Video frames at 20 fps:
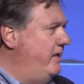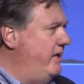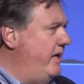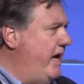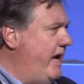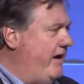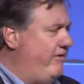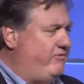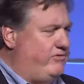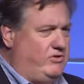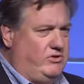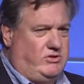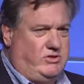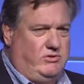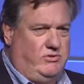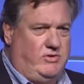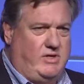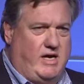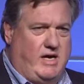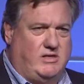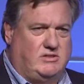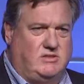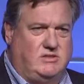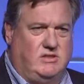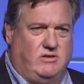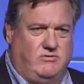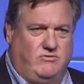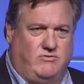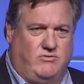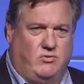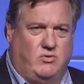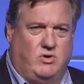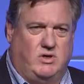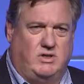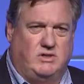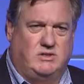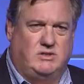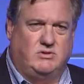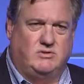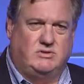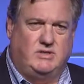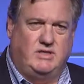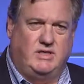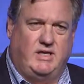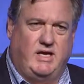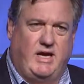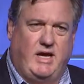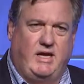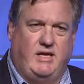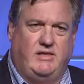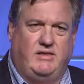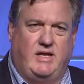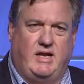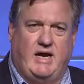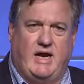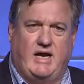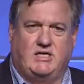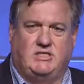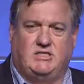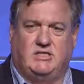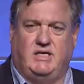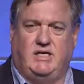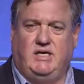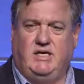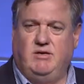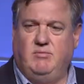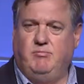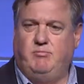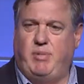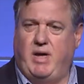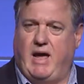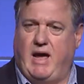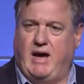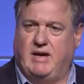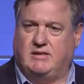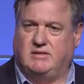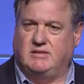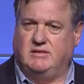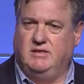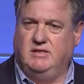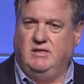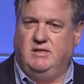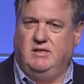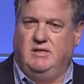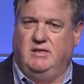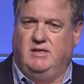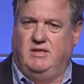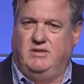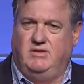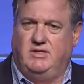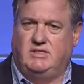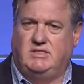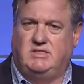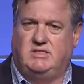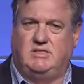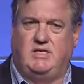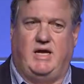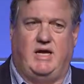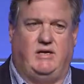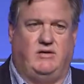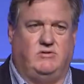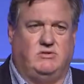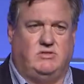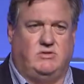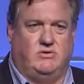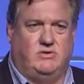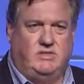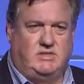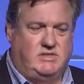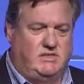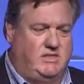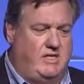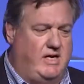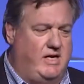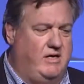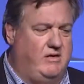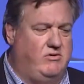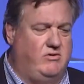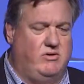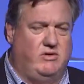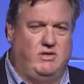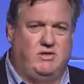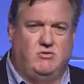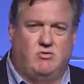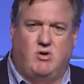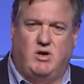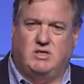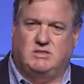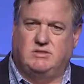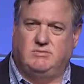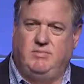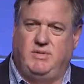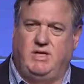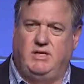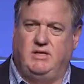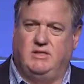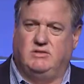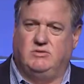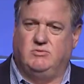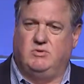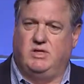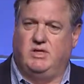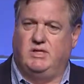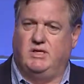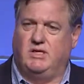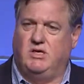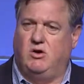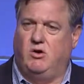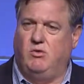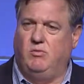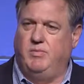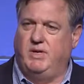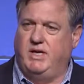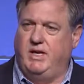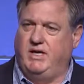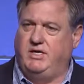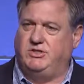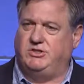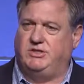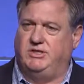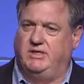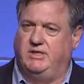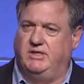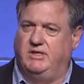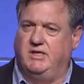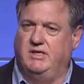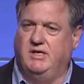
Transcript: after 2004 until today that actually impact this standard. So this standard in cross-media is really the culmination